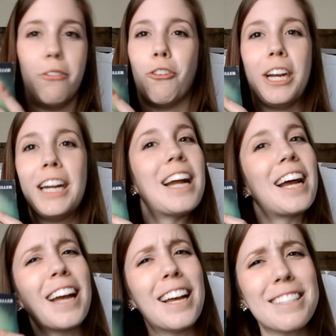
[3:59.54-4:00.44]
reading,
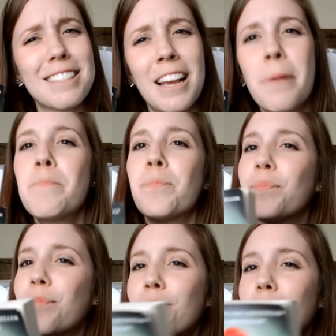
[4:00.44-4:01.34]
I guess.
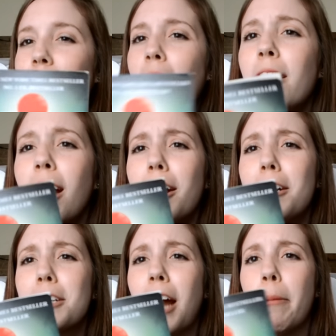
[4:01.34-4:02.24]
I don't know how
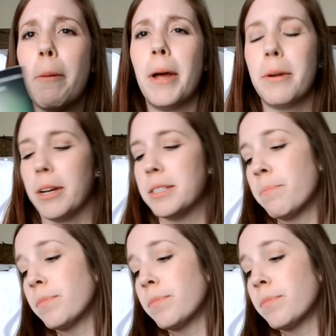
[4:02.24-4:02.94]
to describe it, but anyways,